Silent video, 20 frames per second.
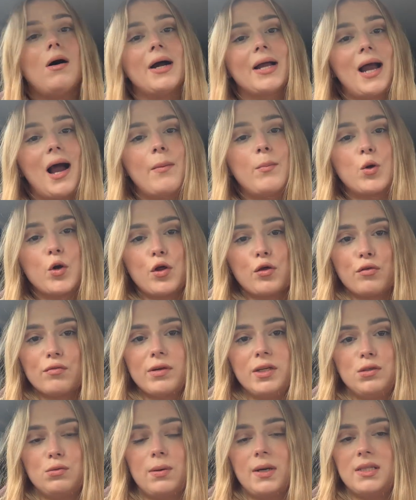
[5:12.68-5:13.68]
I am on a
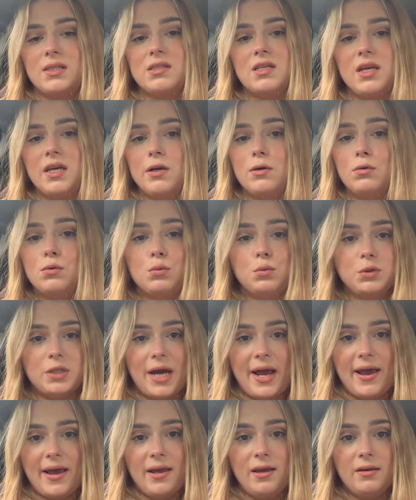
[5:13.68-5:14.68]
320 all
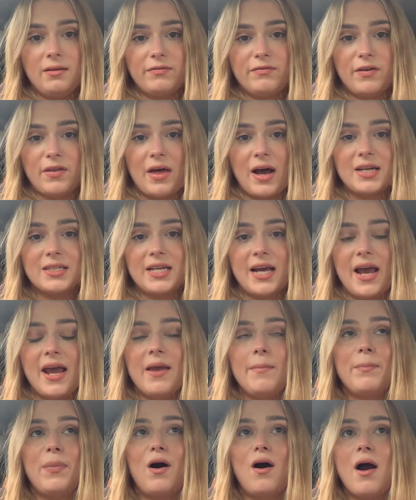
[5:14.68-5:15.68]
day for that
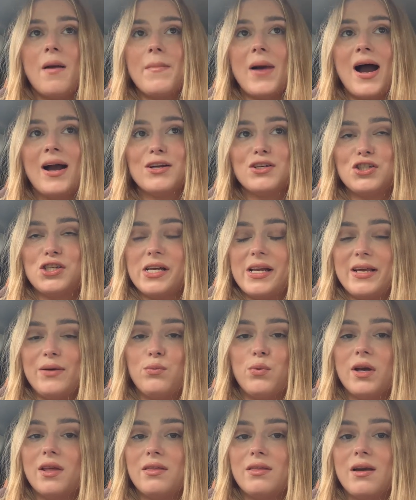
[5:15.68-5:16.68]
day but I'm actually
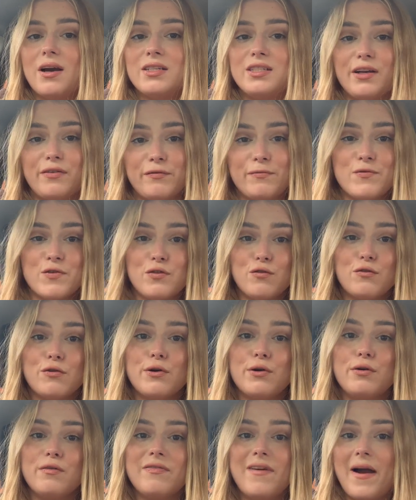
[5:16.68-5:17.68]
with a different
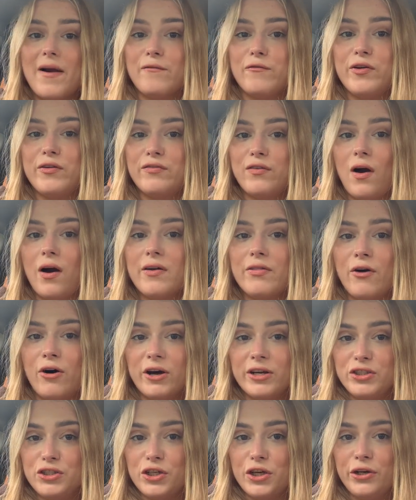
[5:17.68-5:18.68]
crew for every flight that
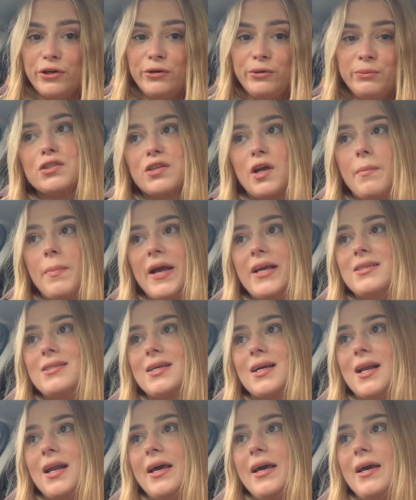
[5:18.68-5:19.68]
I do so
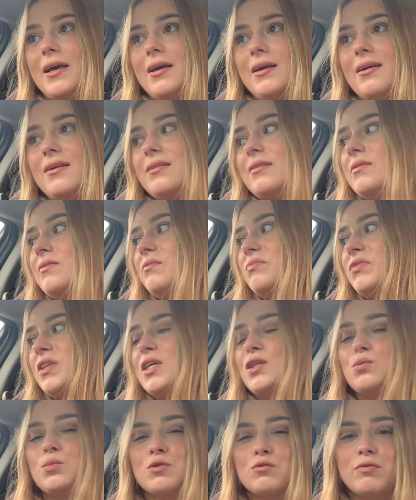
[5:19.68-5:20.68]
basically
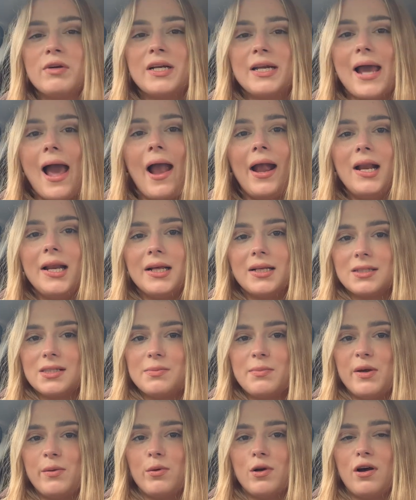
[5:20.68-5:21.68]
this was really alien
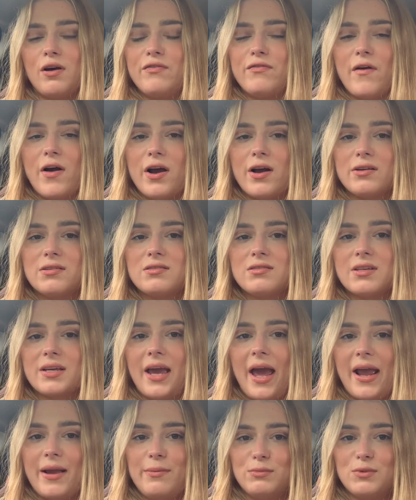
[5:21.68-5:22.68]
to me when I first
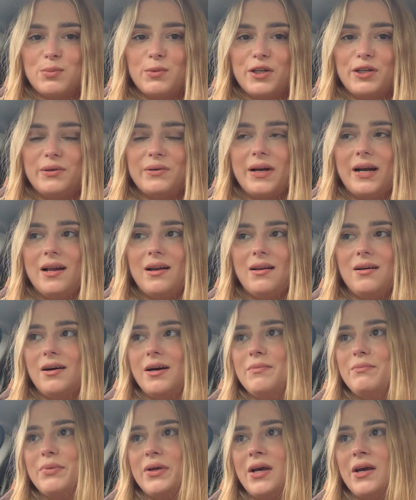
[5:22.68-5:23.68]
came to my new
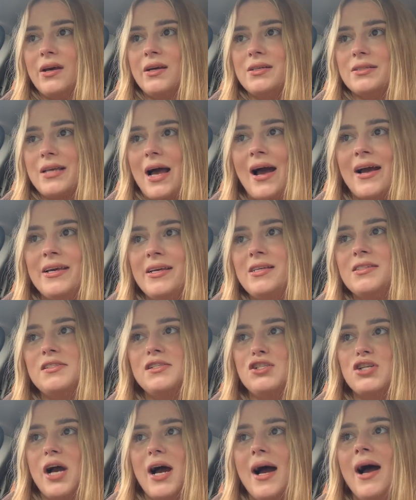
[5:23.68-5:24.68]
airline because at
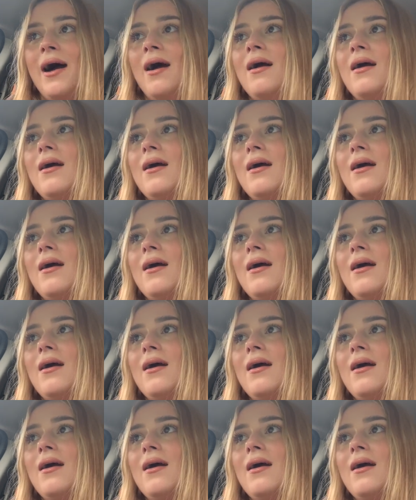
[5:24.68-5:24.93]
EasyJet,